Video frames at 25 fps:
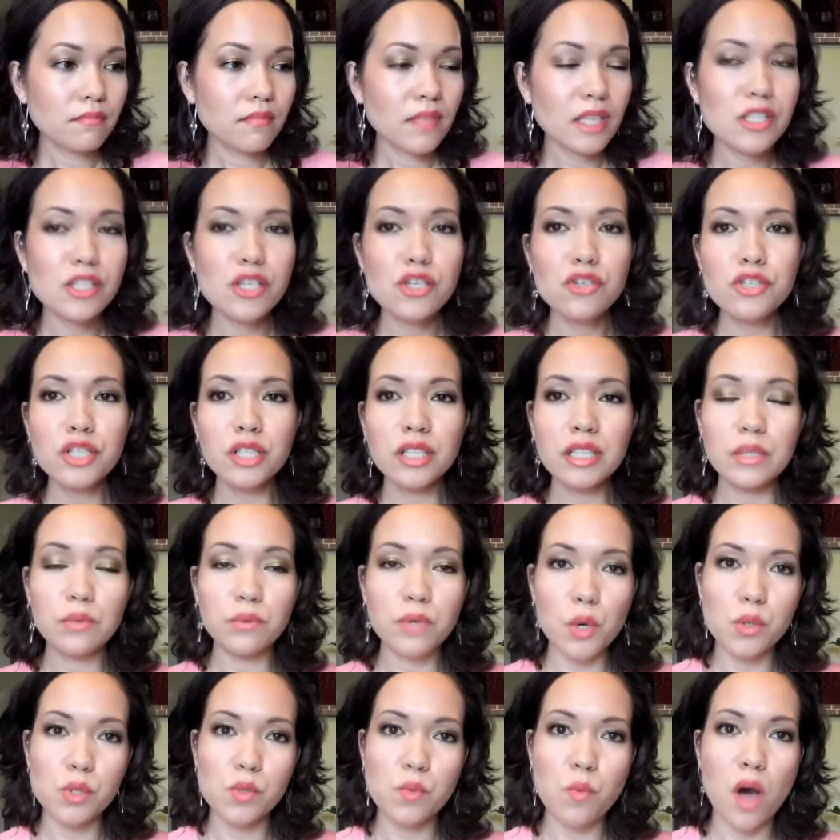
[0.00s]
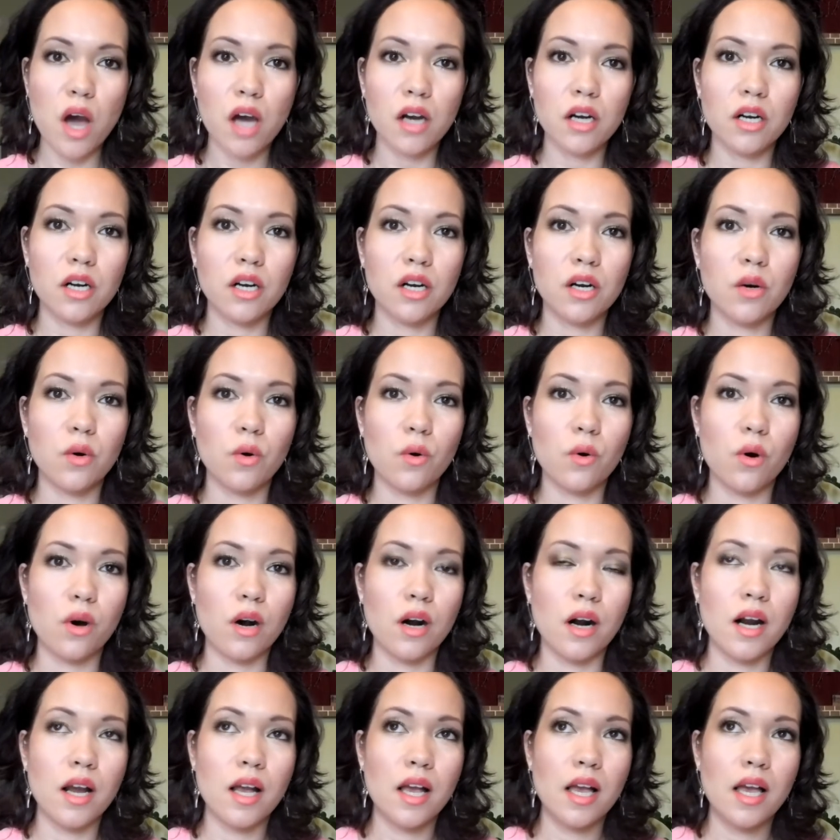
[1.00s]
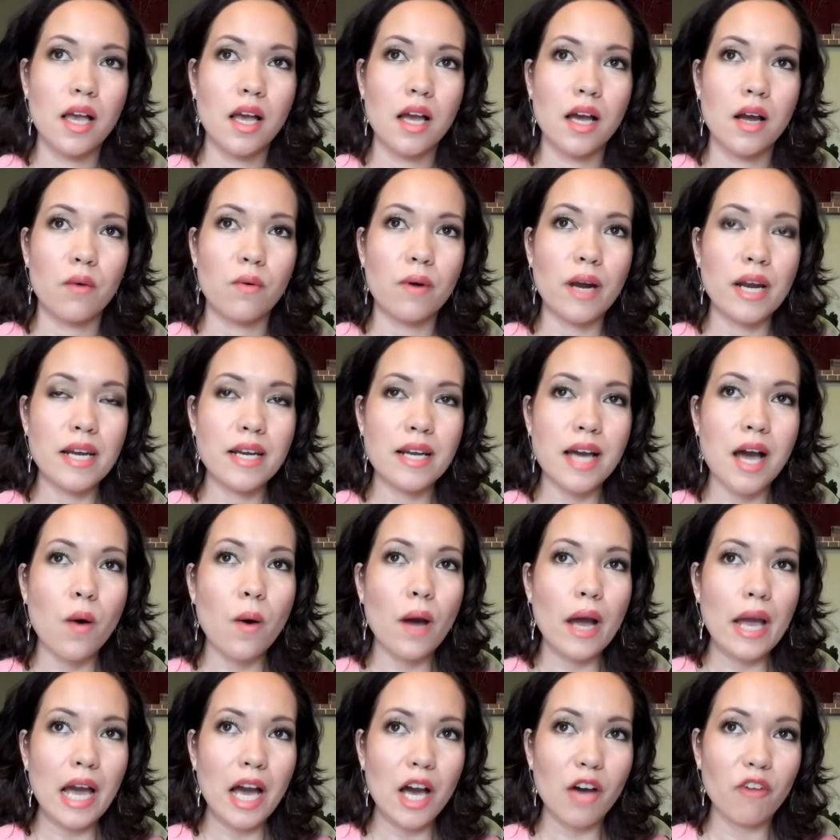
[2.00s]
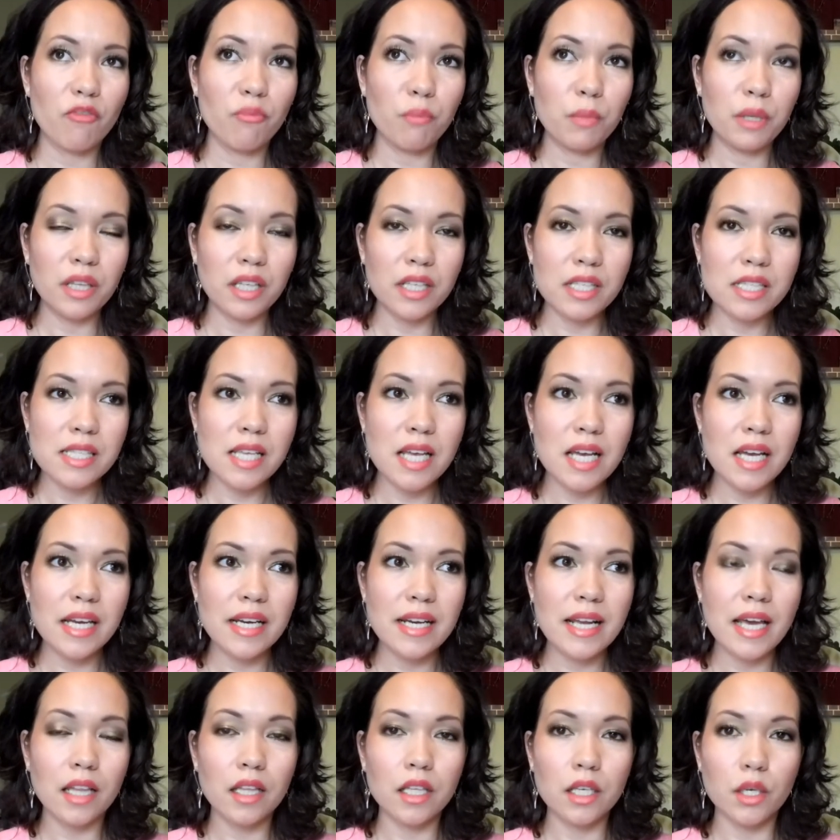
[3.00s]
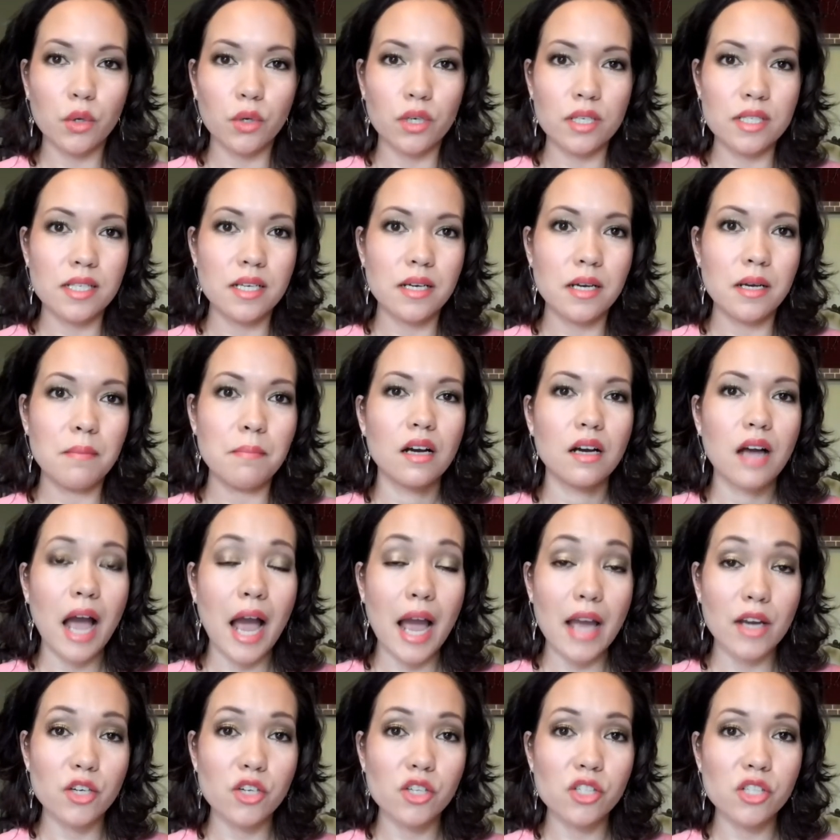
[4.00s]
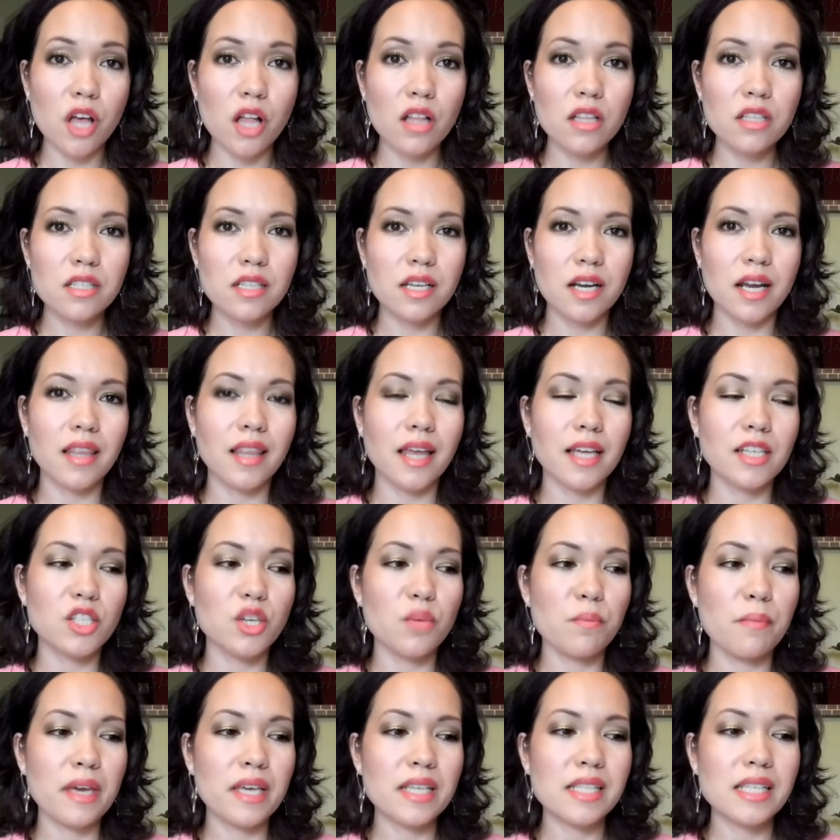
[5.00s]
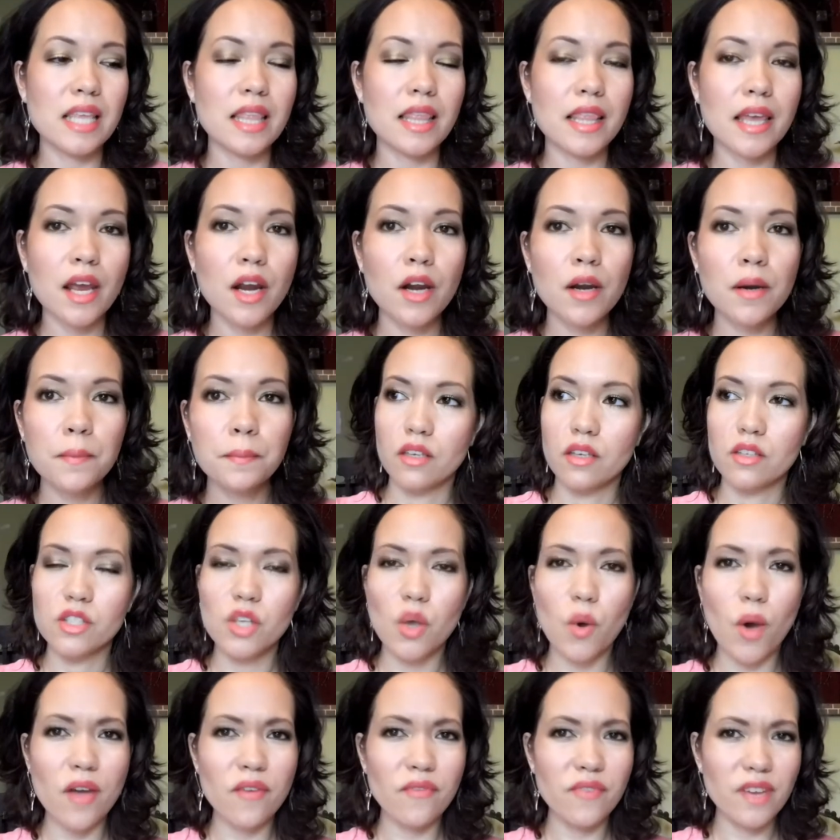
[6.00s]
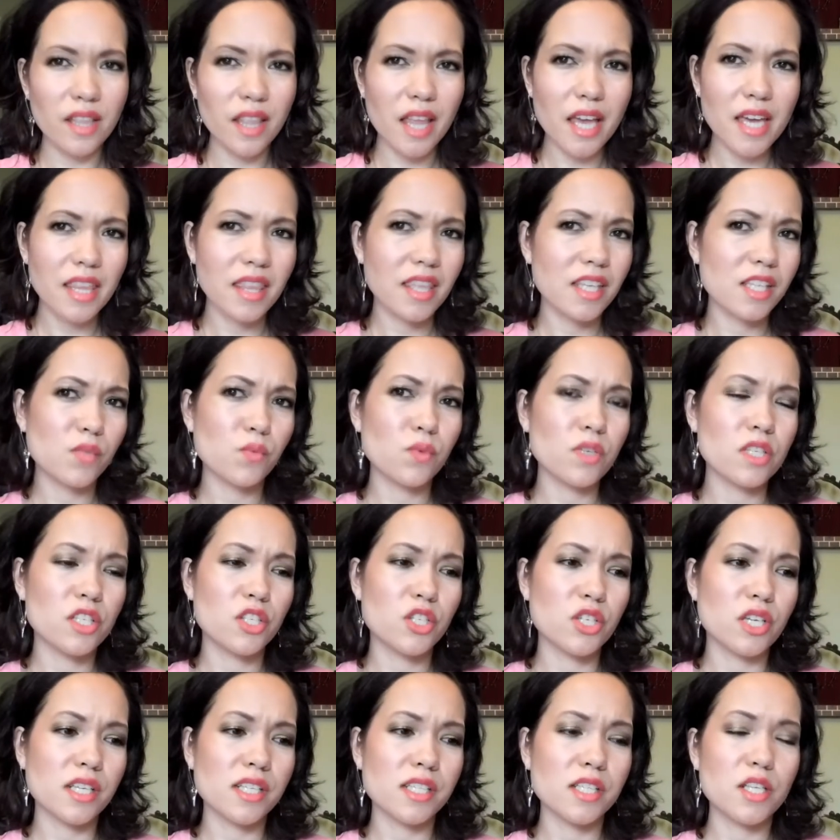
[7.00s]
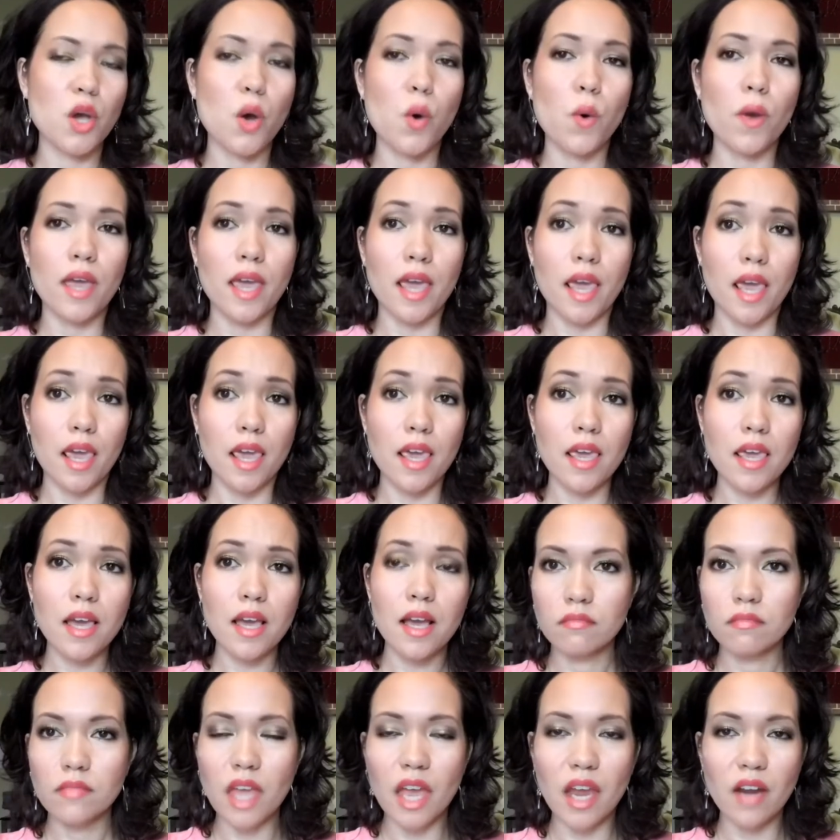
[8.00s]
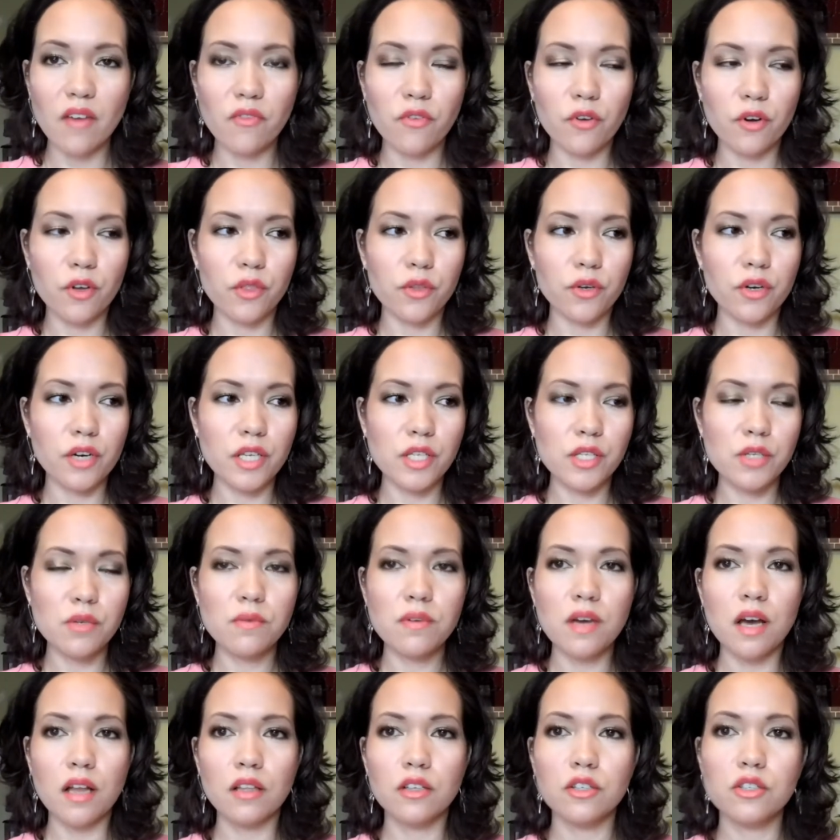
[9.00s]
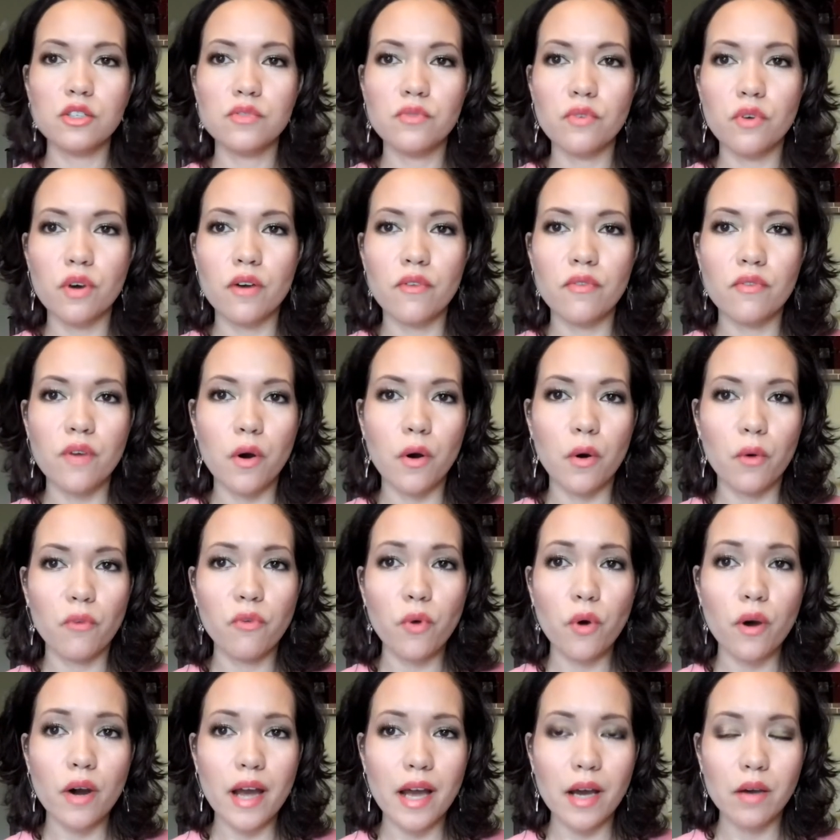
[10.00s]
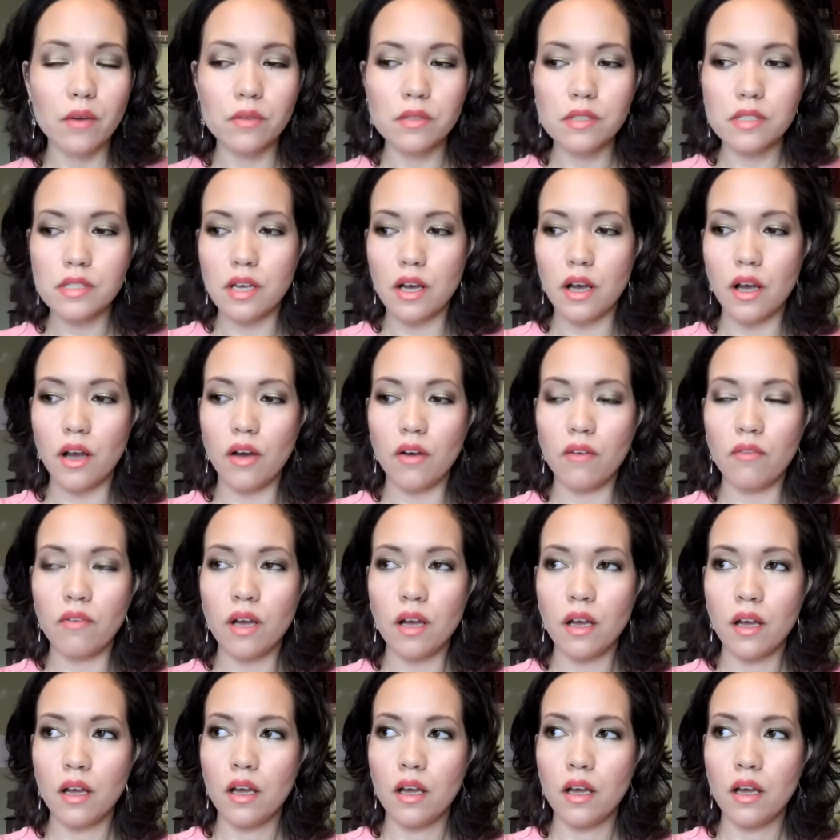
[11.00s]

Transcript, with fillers: It's usually rose water or Right now I have Melissa and Helichrysum hydrosols that I like to mix in there. So I feel like this was just okay. And for $32 for a four, ounce of